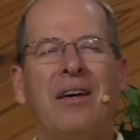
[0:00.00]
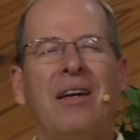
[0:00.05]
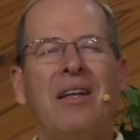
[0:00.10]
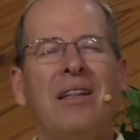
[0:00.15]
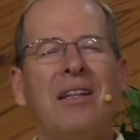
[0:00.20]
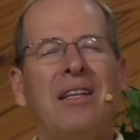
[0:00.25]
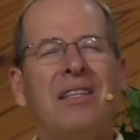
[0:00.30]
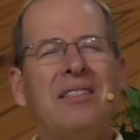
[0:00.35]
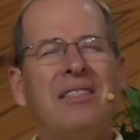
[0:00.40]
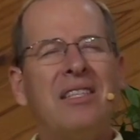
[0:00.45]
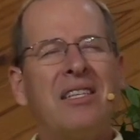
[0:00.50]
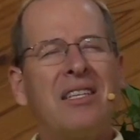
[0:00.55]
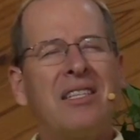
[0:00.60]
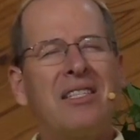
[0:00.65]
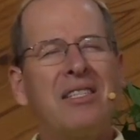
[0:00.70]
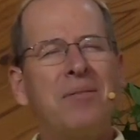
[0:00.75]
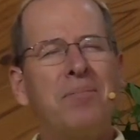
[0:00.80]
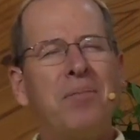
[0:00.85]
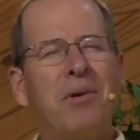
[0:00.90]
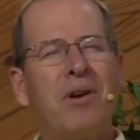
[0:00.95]
let's
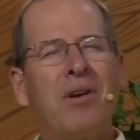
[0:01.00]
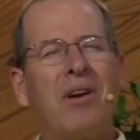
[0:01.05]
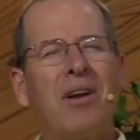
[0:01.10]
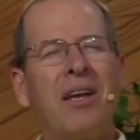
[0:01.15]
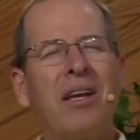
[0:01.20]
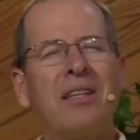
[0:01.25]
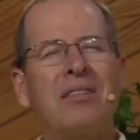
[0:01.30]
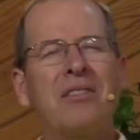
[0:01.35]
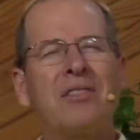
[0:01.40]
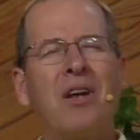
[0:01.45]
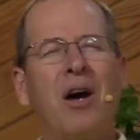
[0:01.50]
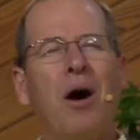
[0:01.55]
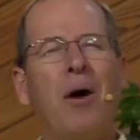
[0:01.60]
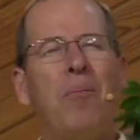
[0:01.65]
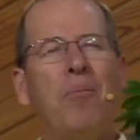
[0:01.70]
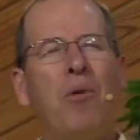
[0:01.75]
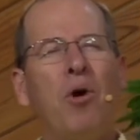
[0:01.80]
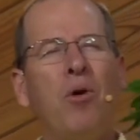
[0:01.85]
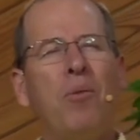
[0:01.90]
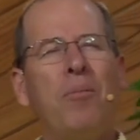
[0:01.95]
experience a
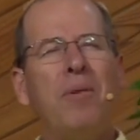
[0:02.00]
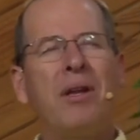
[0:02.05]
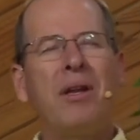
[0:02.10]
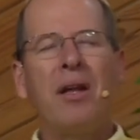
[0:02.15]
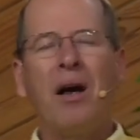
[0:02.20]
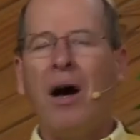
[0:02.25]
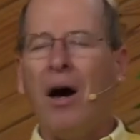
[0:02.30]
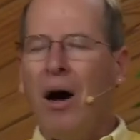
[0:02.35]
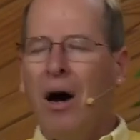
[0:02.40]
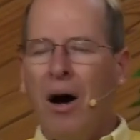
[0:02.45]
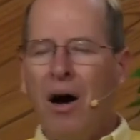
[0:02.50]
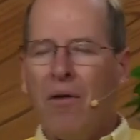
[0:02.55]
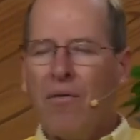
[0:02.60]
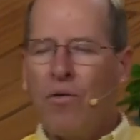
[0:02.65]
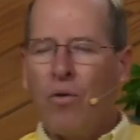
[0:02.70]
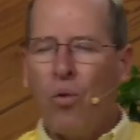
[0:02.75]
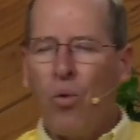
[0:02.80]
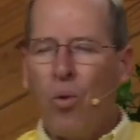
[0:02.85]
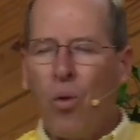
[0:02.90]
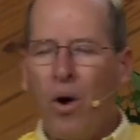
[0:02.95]
moment of
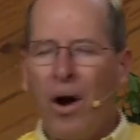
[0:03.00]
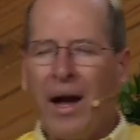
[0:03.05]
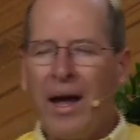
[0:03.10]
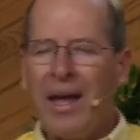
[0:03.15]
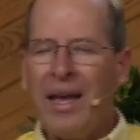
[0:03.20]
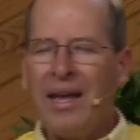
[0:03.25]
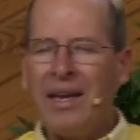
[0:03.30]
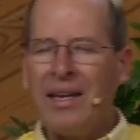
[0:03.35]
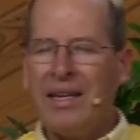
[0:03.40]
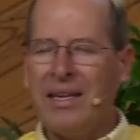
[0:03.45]
quietness